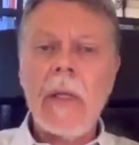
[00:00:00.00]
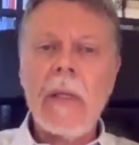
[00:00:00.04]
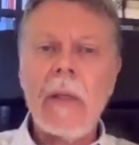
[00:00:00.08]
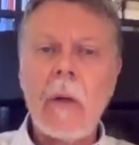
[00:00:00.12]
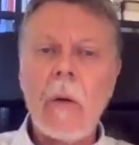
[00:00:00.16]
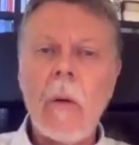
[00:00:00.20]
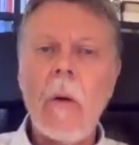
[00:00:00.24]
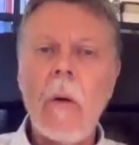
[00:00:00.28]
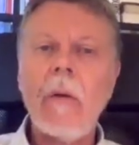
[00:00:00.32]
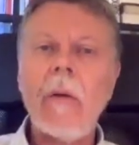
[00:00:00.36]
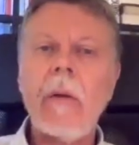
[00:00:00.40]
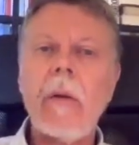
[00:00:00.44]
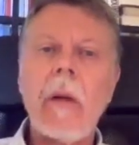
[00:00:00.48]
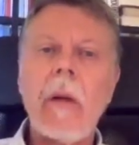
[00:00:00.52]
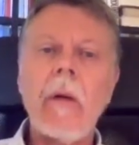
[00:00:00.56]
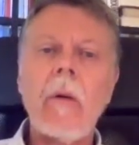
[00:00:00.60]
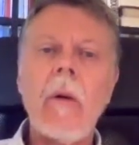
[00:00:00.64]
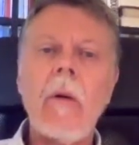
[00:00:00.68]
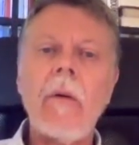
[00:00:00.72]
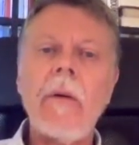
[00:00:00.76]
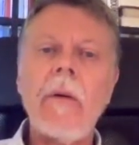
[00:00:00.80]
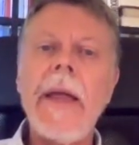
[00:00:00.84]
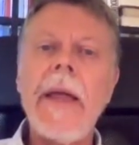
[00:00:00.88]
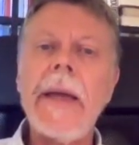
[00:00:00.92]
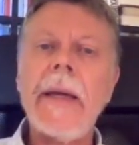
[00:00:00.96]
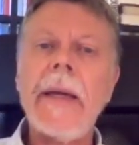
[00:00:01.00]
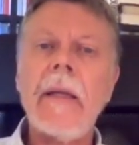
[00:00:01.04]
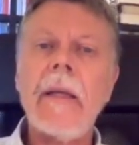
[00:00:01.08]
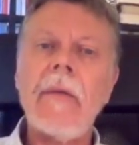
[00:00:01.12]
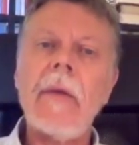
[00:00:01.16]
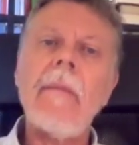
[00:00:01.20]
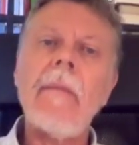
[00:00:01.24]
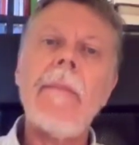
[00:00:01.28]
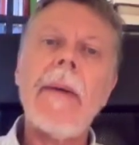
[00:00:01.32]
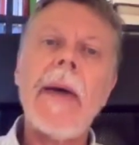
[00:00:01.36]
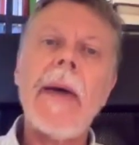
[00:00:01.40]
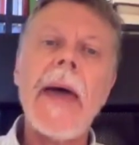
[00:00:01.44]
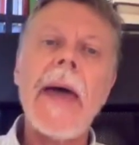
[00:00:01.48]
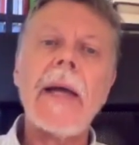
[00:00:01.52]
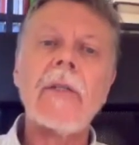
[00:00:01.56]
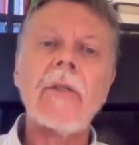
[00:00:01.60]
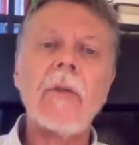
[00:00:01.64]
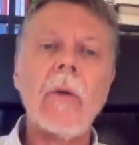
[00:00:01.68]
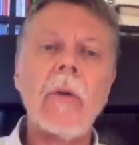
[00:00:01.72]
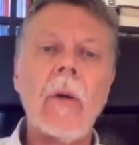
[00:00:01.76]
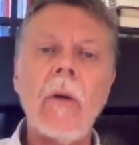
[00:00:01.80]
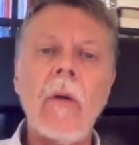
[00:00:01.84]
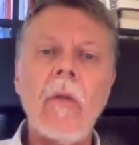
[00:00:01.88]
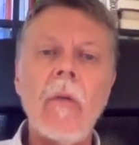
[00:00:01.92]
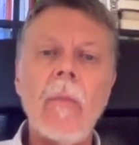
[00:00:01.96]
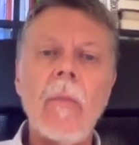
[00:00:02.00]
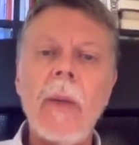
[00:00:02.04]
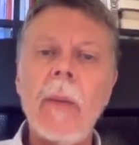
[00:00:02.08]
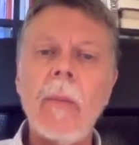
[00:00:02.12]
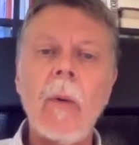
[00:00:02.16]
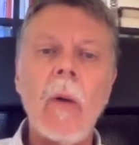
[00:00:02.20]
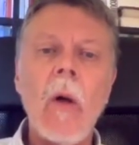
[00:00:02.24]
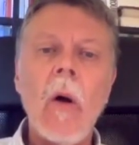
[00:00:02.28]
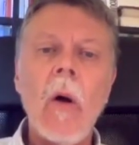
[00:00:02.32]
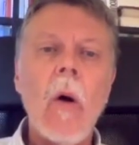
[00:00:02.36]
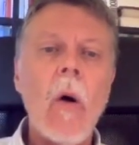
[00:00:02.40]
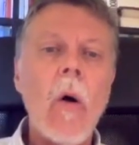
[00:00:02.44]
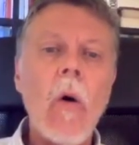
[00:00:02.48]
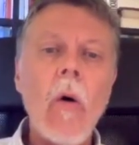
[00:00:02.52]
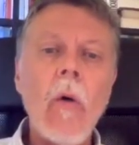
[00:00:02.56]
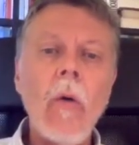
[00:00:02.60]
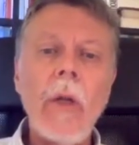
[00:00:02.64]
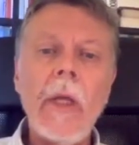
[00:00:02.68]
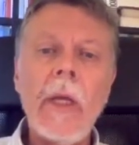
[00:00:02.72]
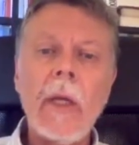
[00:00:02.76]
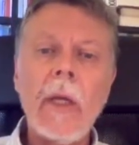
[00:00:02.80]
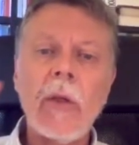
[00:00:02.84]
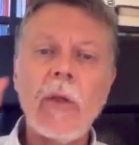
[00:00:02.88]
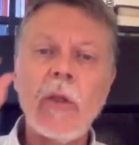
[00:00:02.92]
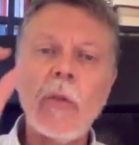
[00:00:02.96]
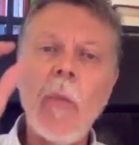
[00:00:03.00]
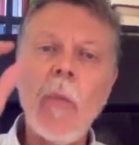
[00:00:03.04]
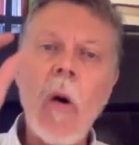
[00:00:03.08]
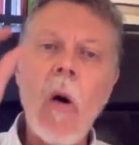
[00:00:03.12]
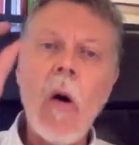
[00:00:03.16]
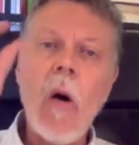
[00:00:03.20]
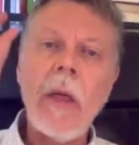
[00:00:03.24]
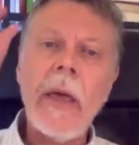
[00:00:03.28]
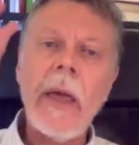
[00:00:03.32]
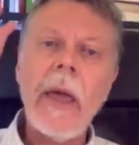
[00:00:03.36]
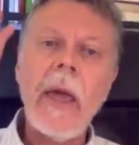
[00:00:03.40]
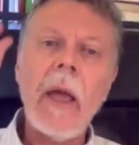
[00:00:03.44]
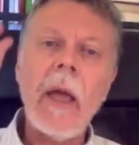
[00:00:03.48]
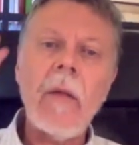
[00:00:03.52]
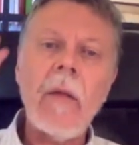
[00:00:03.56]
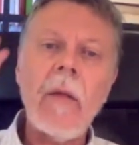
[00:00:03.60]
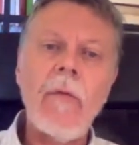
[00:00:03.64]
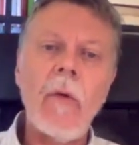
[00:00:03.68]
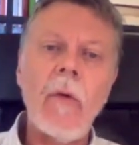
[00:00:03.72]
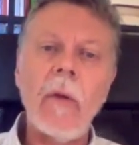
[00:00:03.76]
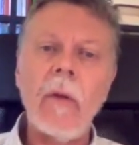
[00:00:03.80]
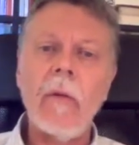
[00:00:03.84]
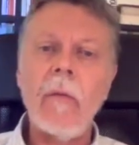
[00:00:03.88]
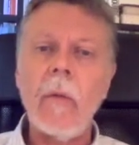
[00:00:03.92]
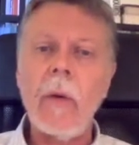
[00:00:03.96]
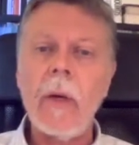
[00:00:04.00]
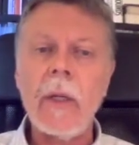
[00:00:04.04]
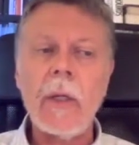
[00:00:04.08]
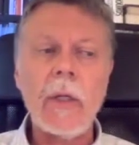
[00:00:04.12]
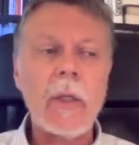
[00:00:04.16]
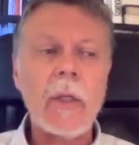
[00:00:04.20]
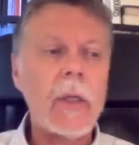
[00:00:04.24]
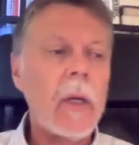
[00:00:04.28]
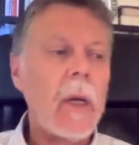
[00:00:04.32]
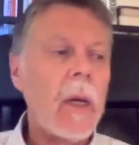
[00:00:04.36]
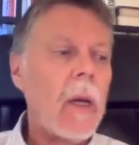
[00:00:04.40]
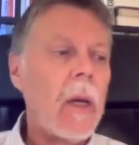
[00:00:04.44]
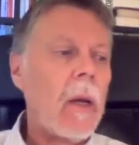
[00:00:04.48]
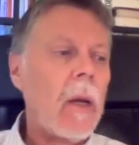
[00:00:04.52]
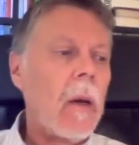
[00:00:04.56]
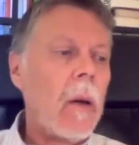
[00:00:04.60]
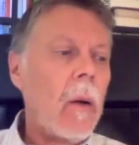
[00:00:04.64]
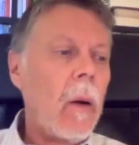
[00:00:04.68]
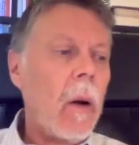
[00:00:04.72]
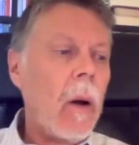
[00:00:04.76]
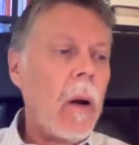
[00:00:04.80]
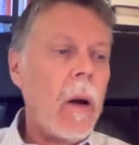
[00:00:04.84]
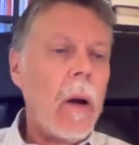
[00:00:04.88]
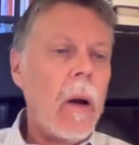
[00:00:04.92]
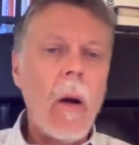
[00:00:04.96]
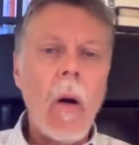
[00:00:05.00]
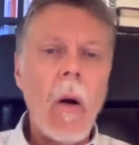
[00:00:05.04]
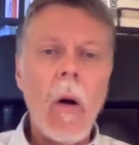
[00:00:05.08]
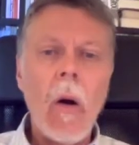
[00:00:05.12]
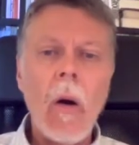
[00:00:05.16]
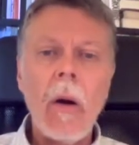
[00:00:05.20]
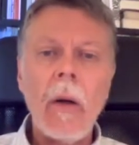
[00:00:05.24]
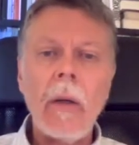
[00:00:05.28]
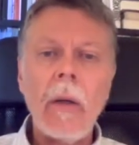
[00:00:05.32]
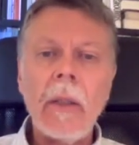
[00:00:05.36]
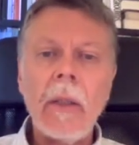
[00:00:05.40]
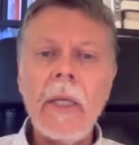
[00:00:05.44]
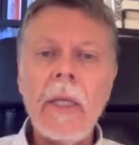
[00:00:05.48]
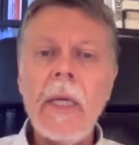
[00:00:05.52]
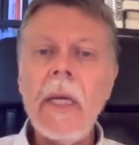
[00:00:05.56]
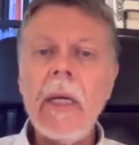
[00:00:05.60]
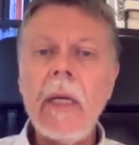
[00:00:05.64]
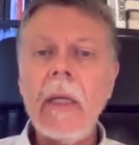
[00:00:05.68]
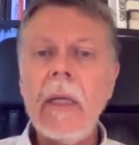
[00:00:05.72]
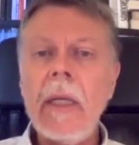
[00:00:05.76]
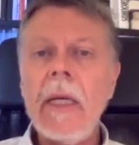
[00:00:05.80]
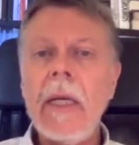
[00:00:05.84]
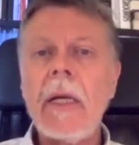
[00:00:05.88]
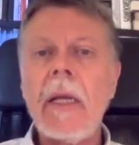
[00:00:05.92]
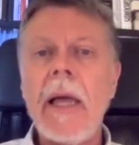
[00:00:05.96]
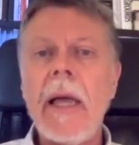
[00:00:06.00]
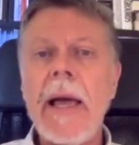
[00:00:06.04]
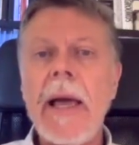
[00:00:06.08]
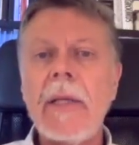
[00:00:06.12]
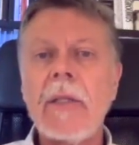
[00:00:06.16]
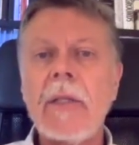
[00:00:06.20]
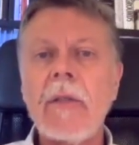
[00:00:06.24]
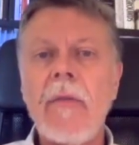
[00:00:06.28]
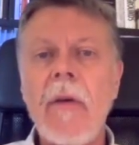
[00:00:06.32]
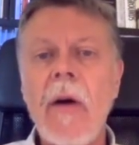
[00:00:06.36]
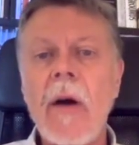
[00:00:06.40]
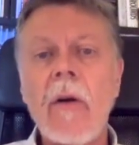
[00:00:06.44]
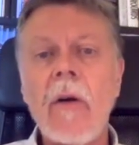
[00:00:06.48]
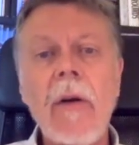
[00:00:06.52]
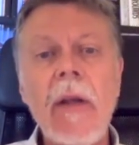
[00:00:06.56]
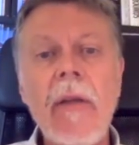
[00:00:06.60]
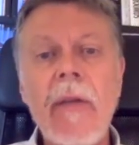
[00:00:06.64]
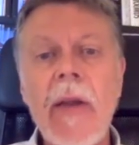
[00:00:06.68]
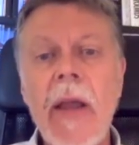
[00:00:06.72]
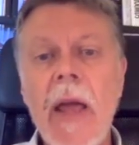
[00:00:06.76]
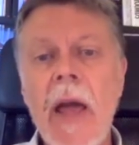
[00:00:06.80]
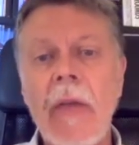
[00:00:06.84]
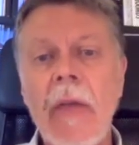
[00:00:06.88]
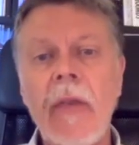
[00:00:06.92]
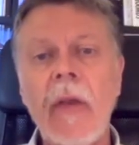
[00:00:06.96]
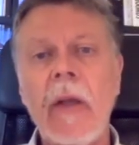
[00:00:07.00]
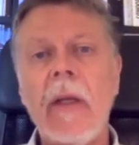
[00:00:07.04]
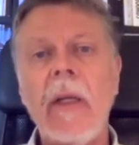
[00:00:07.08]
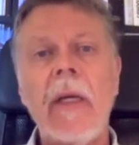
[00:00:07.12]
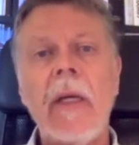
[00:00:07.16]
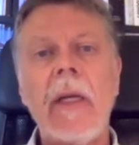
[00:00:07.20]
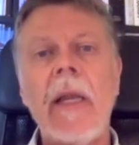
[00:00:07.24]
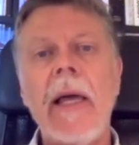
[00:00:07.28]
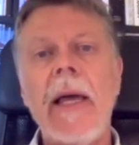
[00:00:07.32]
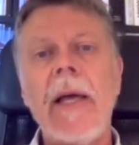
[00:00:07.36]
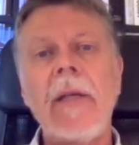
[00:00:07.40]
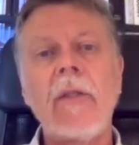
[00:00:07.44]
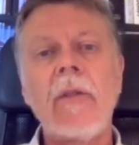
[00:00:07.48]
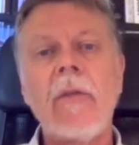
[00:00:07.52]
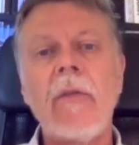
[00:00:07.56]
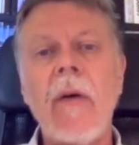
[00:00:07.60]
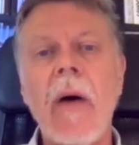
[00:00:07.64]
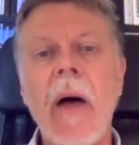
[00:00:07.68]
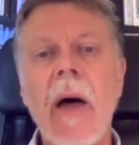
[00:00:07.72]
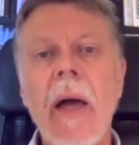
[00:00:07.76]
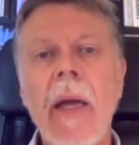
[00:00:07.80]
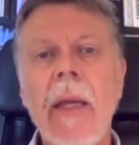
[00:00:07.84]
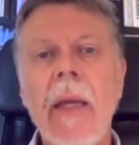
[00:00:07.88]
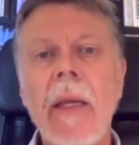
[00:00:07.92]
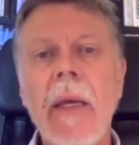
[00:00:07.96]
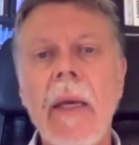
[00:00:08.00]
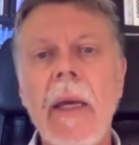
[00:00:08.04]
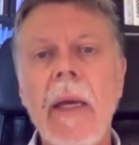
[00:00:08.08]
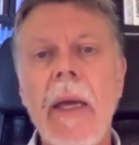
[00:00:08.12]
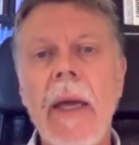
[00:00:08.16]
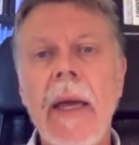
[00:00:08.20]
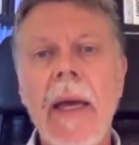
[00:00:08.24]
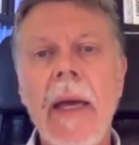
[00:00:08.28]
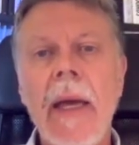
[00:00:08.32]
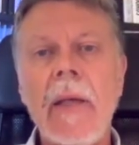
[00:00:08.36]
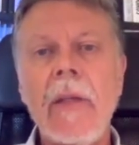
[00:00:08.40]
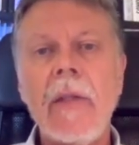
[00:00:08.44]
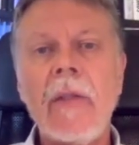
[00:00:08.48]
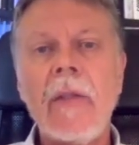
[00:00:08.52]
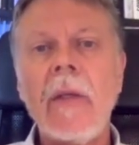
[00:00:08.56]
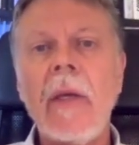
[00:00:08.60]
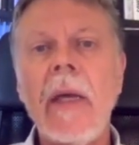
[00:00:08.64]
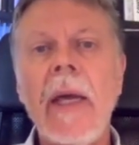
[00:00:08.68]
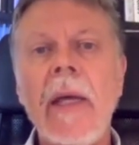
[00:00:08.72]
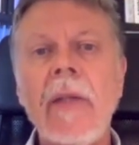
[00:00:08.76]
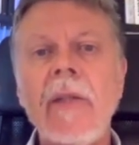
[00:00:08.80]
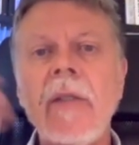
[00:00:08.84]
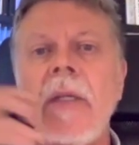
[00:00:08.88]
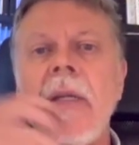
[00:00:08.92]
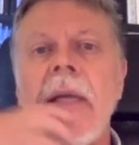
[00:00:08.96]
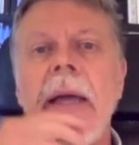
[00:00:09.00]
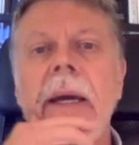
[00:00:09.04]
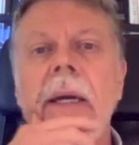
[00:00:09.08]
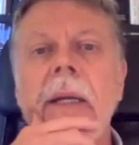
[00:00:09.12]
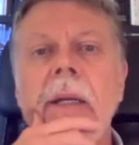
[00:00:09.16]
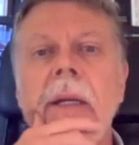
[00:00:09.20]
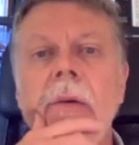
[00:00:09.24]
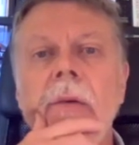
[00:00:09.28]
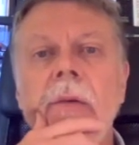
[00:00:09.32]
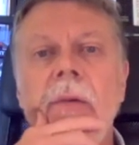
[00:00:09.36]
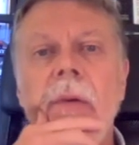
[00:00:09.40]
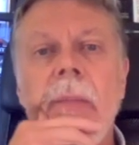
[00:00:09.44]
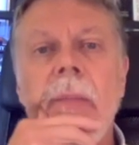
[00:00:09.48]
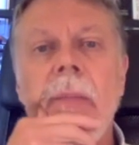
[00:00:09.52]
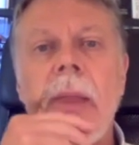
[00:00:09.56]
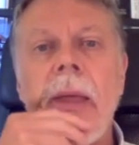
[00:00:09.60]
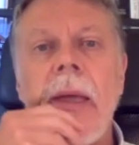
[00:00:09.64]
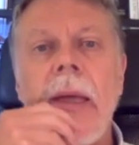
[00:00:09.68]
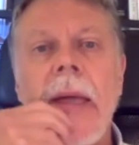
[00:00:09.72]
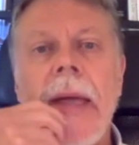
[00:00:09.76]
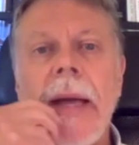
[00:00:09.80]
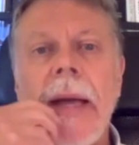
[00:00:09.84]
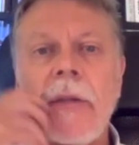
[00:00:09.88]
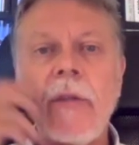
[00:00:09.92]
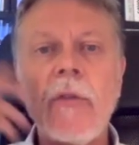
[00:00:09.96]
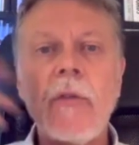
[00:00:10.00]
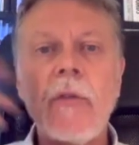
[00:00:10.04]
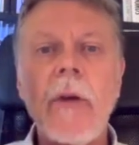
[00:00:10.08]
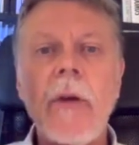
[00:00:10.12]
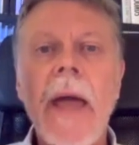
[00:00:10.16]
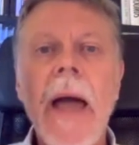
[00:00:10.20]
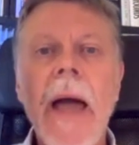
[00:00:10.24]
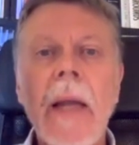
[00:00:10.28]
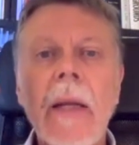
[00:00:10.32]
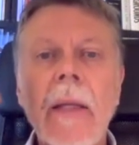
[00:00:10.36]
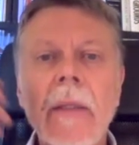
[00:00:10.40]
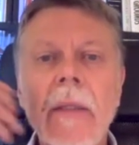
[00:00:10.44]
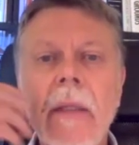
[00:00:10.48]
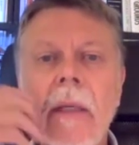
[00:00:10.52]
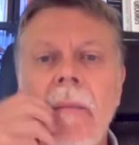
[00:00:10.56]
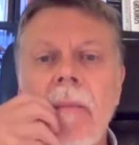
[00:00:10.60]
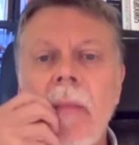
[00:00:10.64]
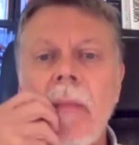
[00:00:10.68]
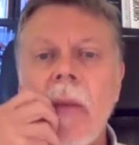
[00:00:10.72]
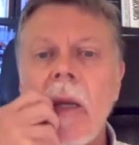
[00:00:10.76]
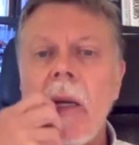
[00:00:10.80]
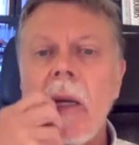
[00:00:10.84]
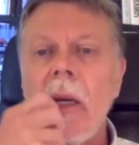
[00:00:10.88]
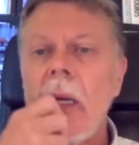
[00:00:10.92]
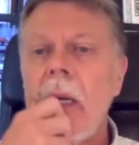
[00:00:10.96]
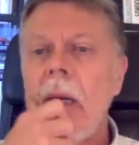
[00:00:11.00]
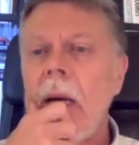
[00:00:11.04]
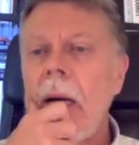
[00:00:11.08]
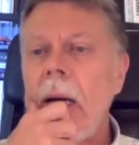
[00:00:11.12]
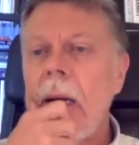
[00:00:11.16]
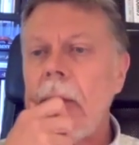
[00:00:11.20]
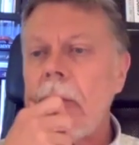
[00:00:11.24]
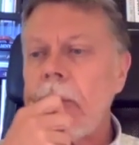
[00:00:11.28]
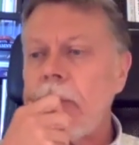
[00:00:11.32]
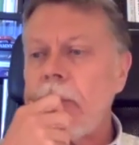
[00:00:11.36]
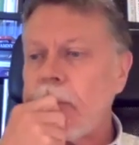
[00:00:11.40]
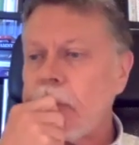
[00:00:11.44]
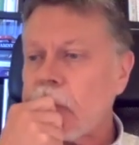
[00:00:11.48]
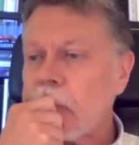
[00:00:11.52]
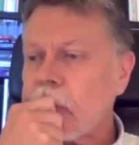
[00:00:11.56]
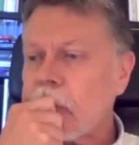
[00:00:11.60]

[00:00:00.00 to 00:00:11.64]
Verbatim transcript: quote unquote negative impacts on other people. Only a small handful of which are legally classified or even ethically classified as a negative externality. But